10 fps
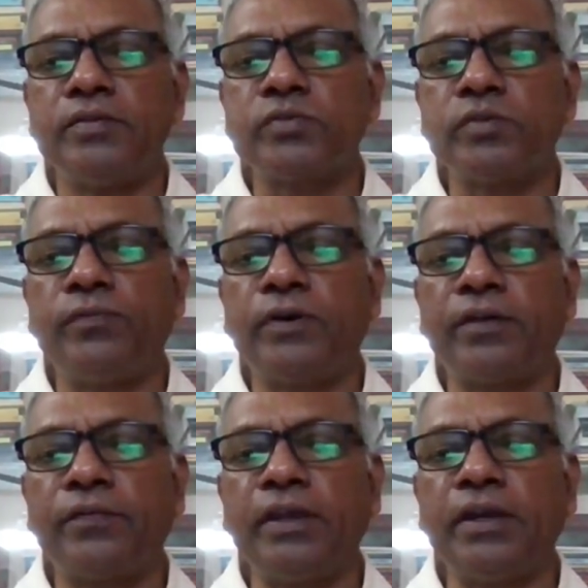So
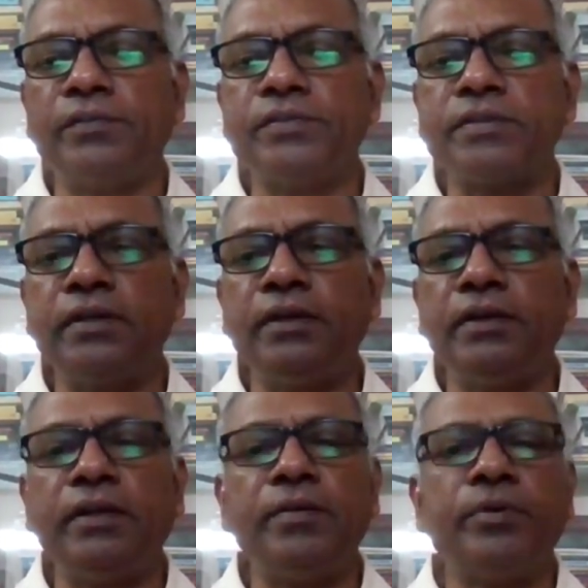far we have
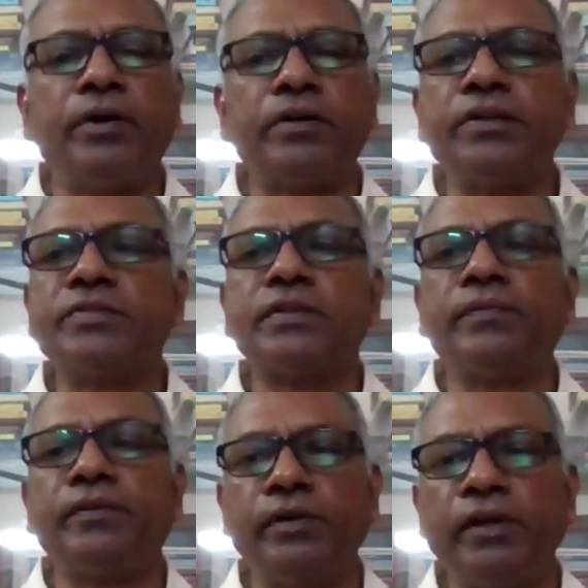seen the importance
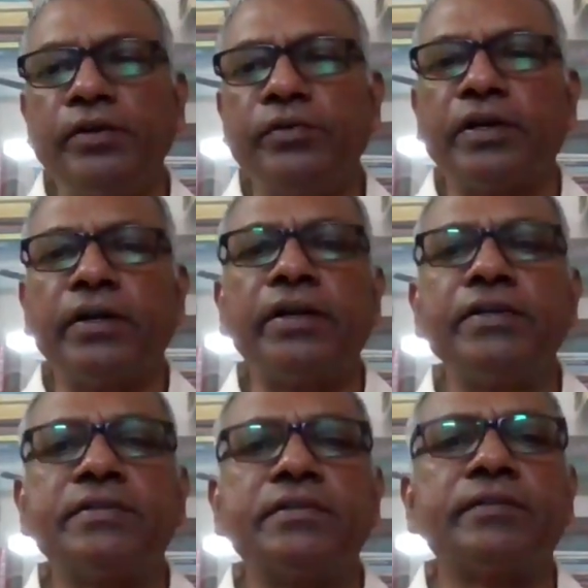of Holy
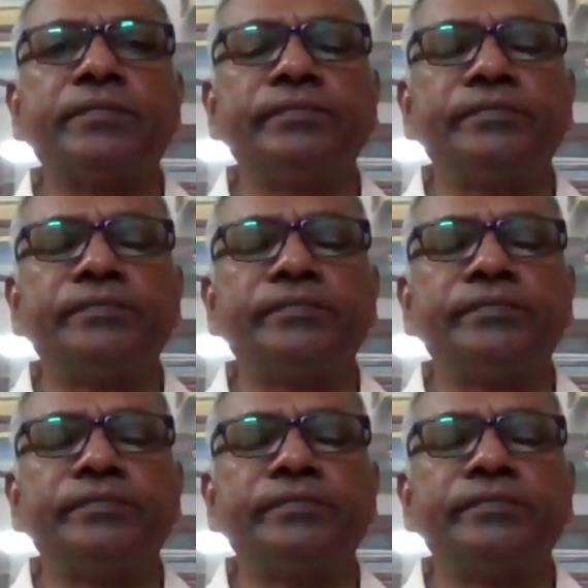Eucharist,